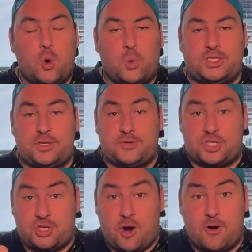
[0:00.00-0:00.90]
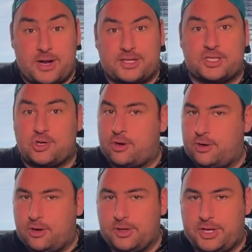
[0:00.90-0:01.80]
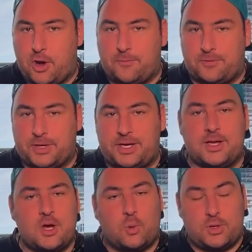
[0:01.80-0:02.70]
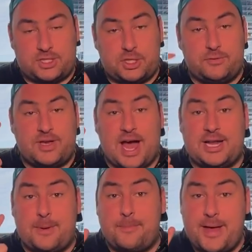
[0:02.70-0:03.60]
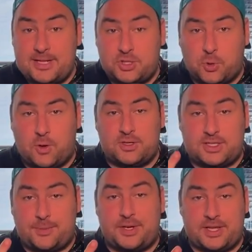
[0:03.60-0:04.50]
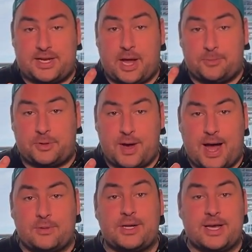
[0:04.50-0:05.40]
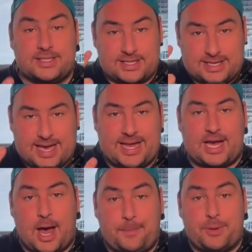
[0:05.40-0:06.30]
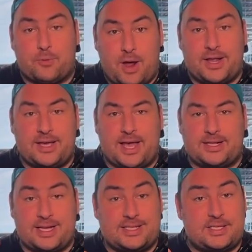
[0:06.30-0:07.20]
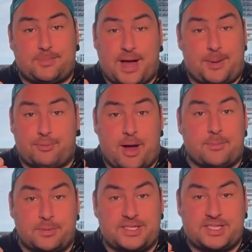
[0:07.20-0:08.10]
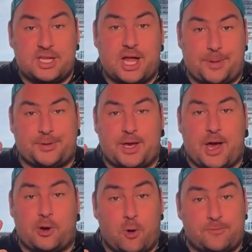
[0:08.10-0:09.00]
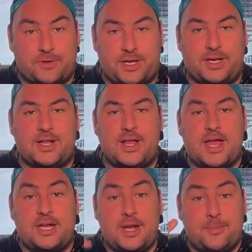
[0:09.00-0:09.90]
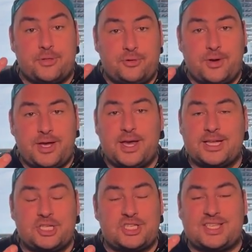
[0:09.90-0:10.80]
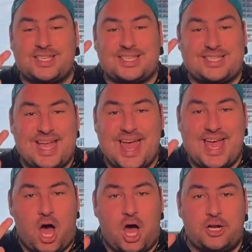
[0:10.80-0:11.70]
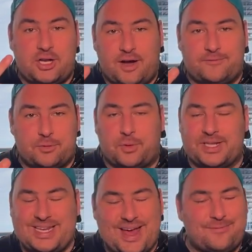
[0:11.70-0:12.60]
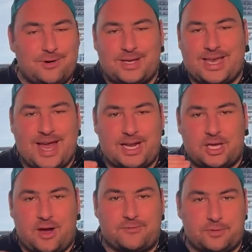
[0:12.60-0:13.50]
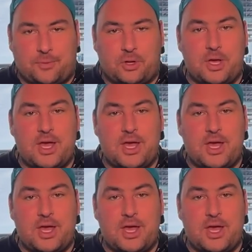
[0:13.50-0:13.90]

Once you've started, started early, hopefully, once you've gotten a mentor, somebody that helped you out to get up and running, and it's probably still helping you out, hopefully. Number three, just stay uncomfortable. Never get comfortable.